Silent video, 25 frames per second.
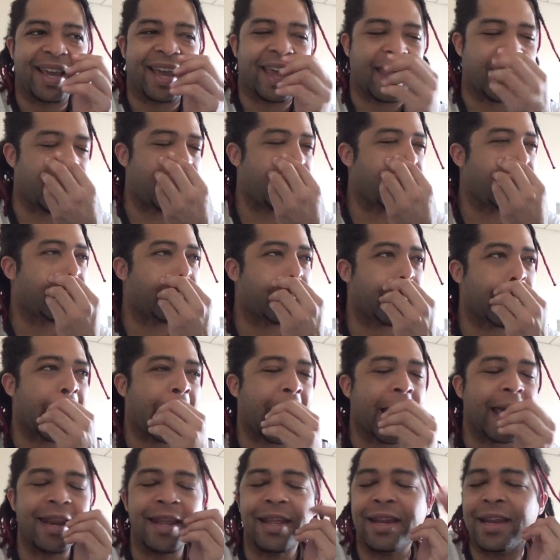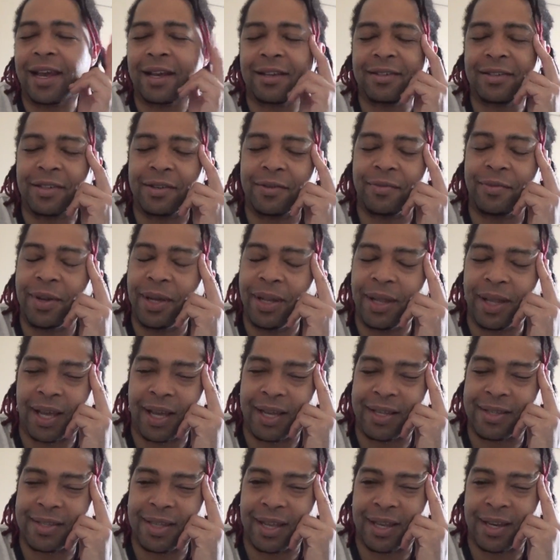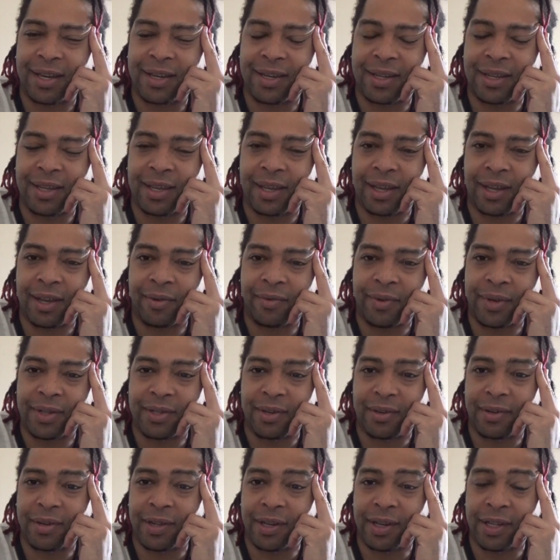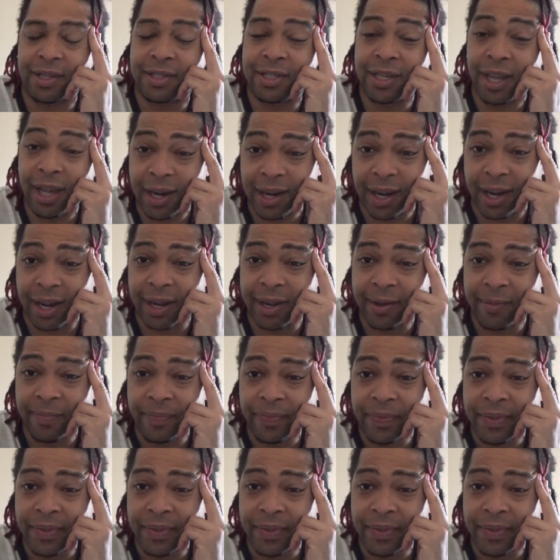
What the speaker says: And I didn't actually realize that in the Return of the Jedi,